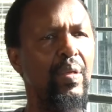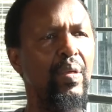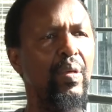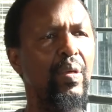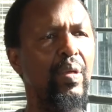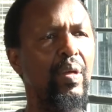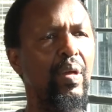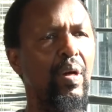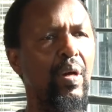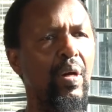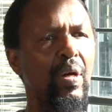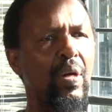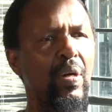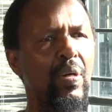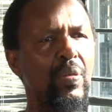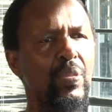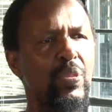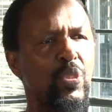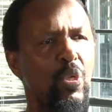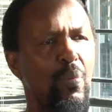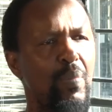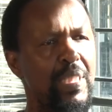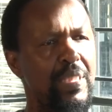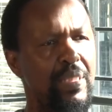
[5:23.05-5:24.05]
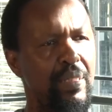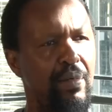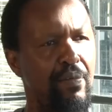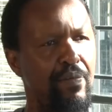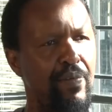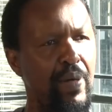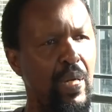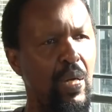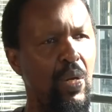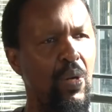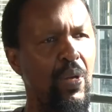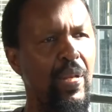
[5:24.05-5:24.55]
you know, domestic
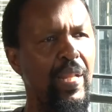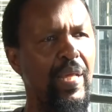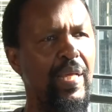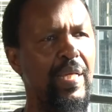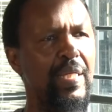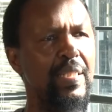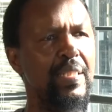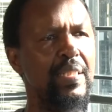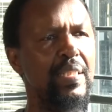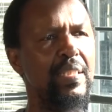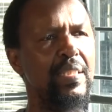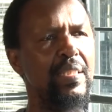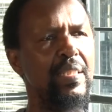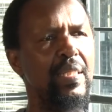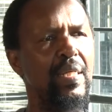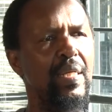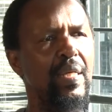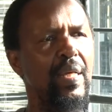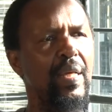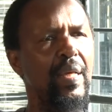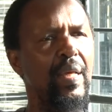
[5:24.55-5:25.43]
violence,